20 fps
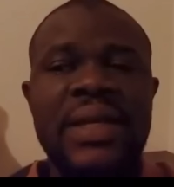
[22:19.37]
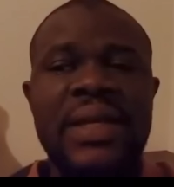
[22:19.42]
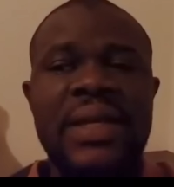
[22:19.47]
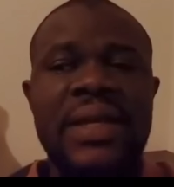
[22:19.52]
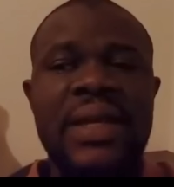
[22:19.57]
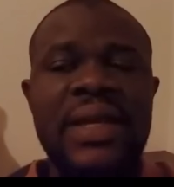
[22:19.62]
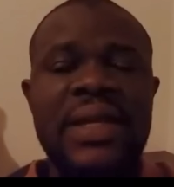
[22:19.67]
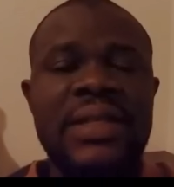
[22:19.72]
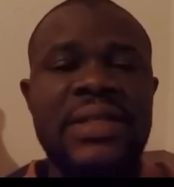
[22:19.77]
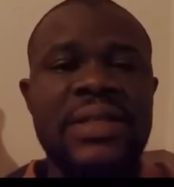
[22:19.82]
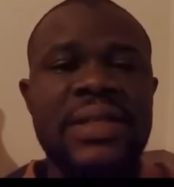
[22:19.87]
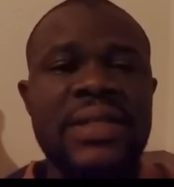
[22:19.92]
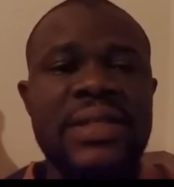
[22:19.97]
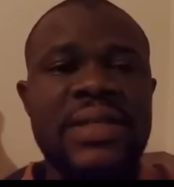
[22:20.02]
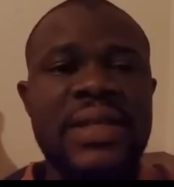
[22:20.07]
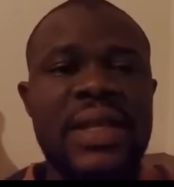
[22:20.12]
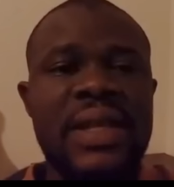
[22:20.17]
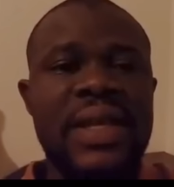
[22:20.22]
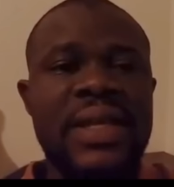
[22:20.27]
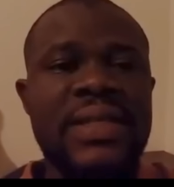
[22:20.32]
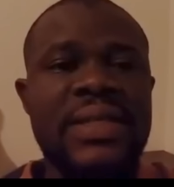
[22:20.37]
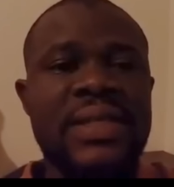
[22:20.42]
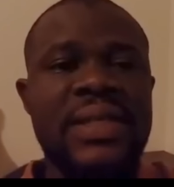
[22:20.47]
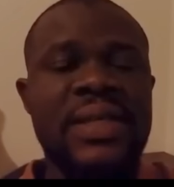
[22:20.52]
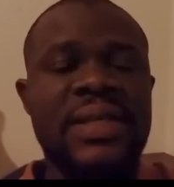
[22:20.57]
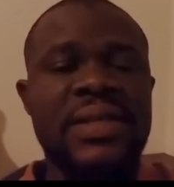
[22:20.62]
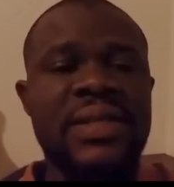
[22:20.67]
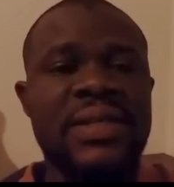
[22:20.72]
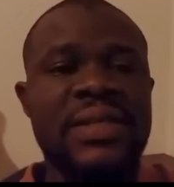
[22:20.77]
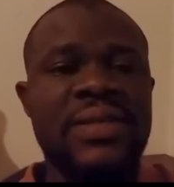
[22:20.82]
Nature selects
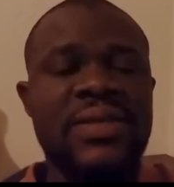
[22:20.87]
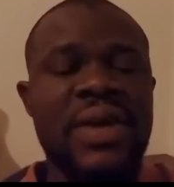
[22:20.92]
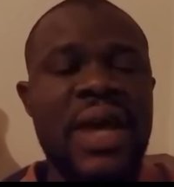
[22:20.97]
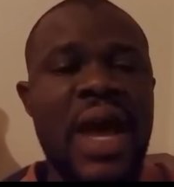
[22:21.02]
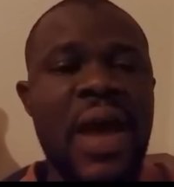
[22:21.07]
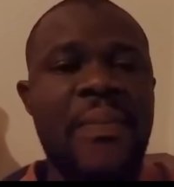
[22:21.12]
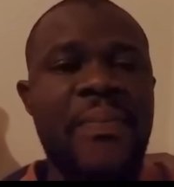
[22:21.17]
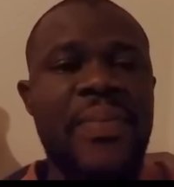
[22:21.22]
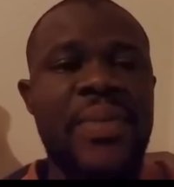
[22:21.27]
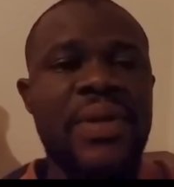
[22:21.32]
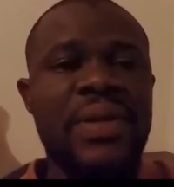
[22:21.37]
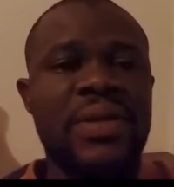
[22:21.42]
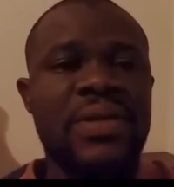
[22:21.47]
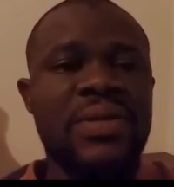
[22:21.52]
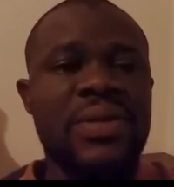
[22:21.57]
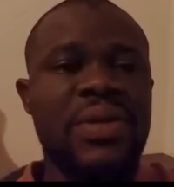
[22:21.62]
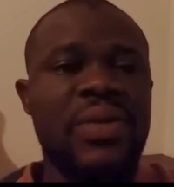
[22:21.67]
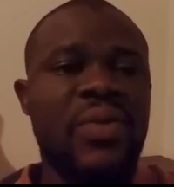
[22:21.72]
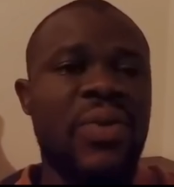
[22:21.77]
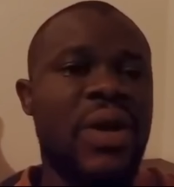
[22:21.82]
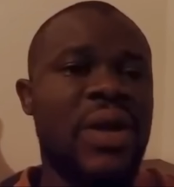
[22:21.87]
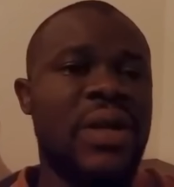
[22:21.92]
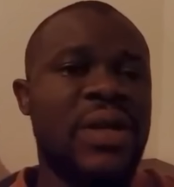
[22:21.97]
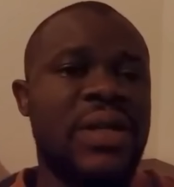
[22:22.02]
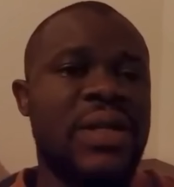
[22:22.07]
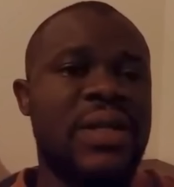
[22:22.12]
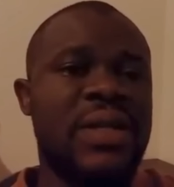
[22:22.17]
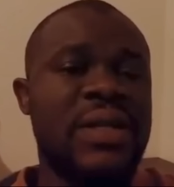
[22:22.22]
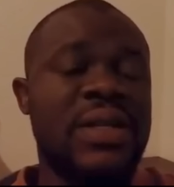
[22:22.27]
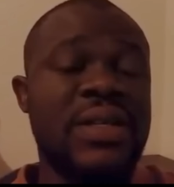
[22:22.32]
things to happen so the
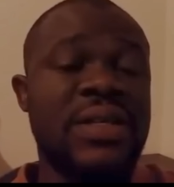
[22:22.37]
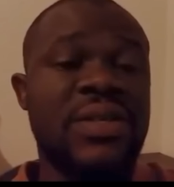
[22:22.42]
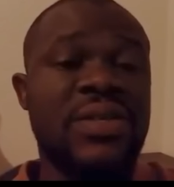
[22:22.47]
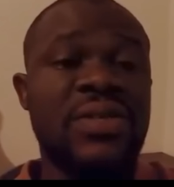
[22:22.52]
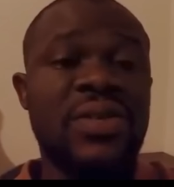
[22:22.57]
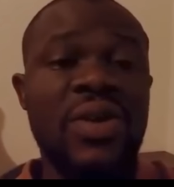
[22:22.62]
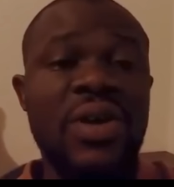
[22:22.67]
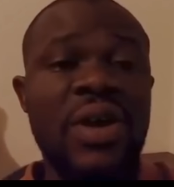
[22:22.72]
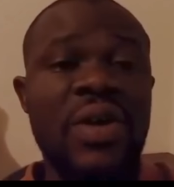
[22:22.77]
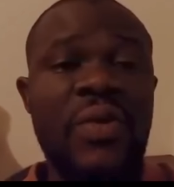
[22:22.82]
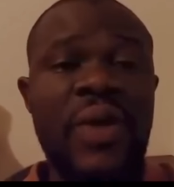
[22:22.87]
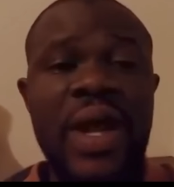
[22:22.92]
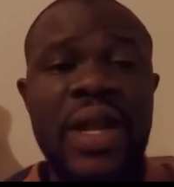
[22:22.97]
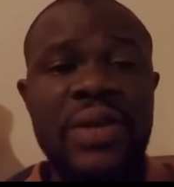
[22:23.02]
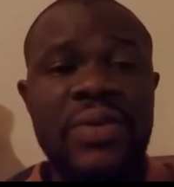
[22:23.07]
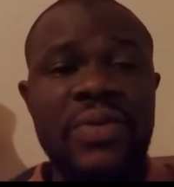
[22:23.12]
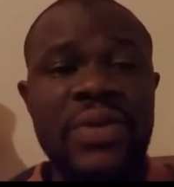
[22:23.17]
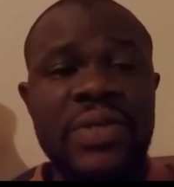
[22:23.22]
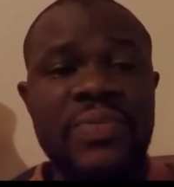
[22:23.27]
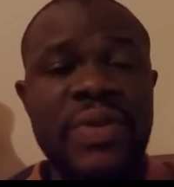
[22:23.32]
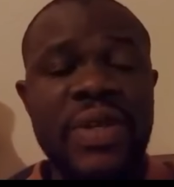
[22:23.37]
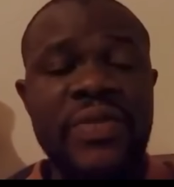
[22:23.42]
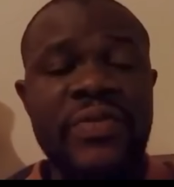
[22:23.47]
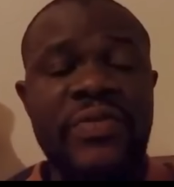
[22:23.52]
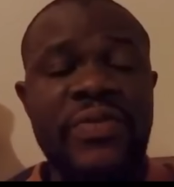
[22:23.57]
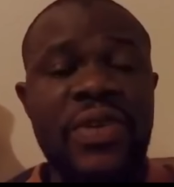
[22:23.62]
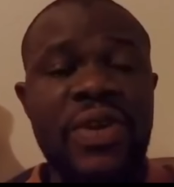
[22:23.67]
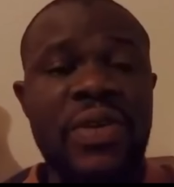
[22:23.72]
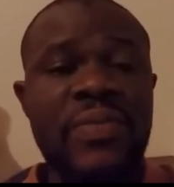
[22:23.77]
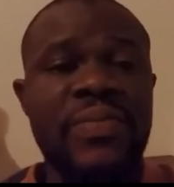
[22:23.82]
world didn't destroy while it was being
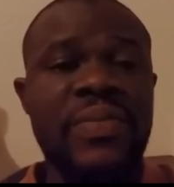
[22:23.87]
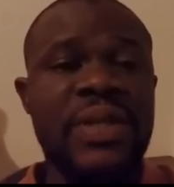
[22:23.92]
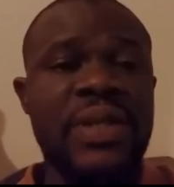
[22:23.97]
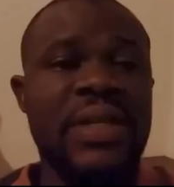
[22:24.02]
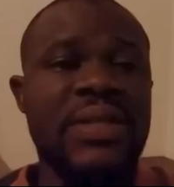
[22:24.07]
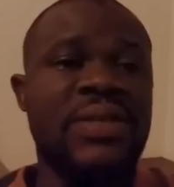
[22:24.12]
formed,